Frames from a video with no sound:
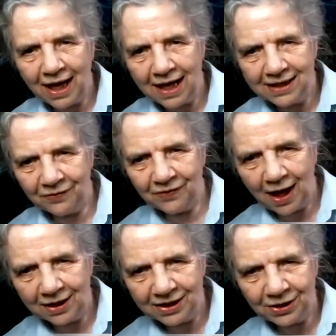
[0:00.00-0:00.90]
kinds of
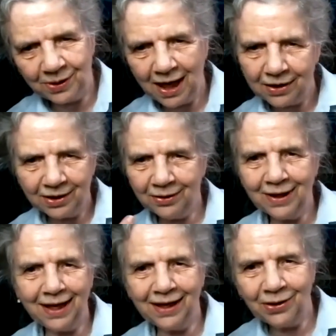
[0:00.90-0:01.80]
colors together, you
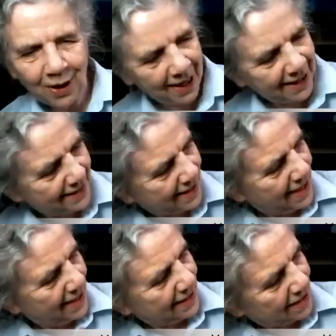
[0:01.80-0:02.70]
get grays.
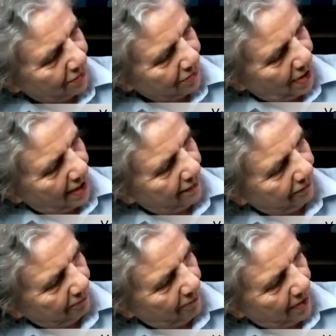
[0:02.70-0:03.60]
So you have
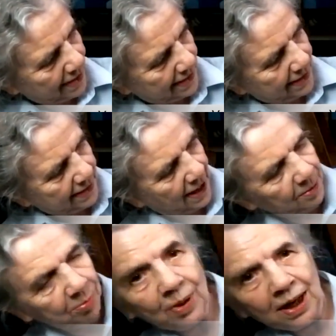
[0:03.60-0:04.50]
one type,
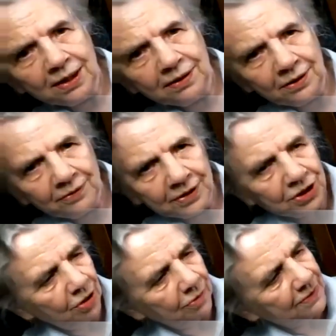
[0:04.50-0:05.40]
I don't know if it
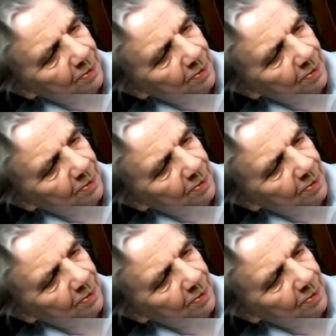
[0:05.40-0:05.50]
shows,